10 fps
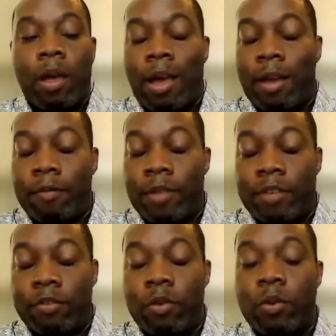of
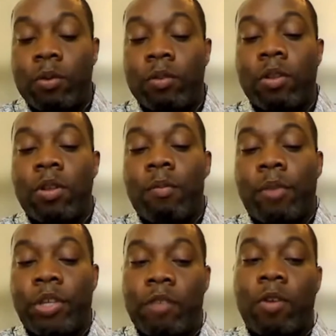these tools,
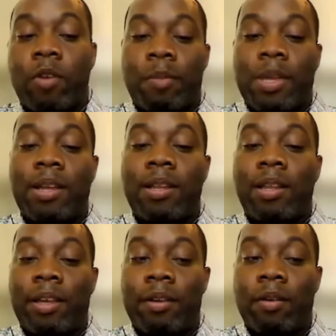but you've got to be
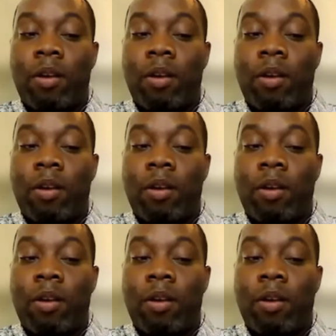clear